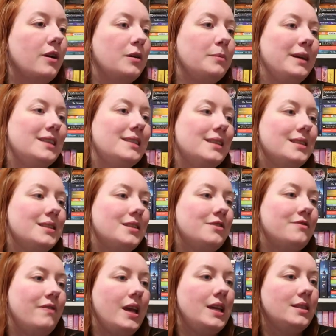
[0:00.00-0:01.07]
wearing my
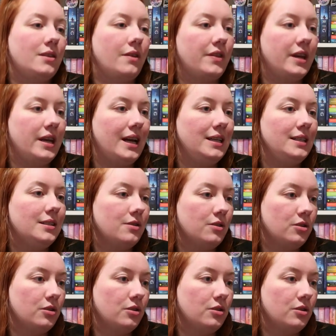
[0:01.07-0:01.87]
sister's face on the night